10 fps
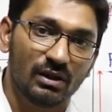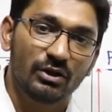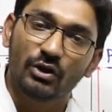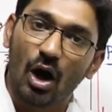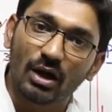
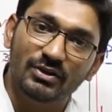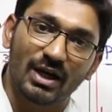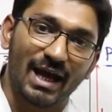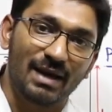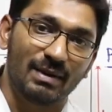Not
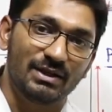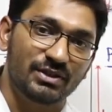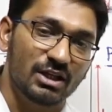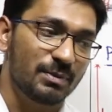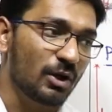the
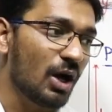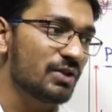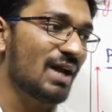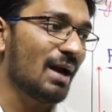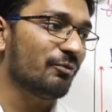dimensions,
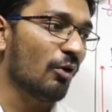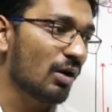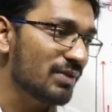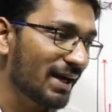because for the